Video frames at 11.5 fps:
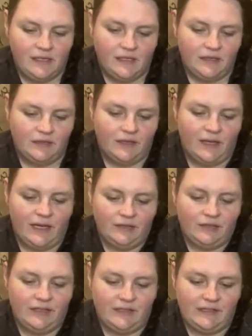So as you
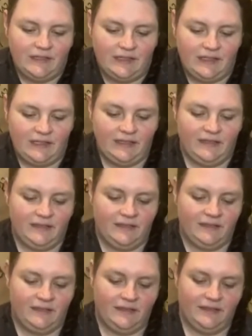can see,
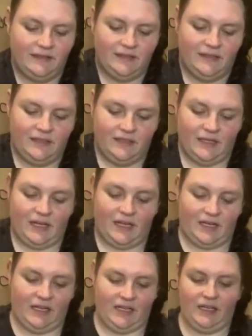got a
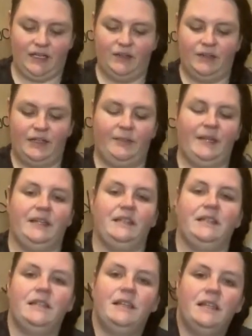glittery
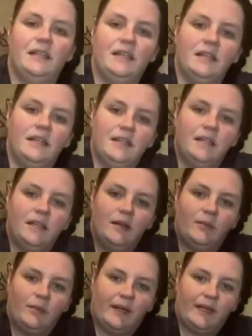mess,
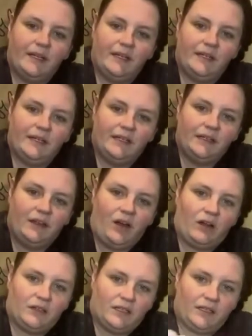but all
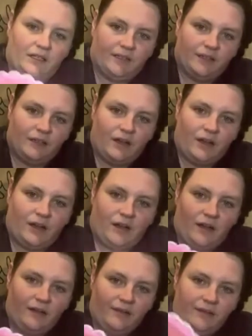the glitter is off.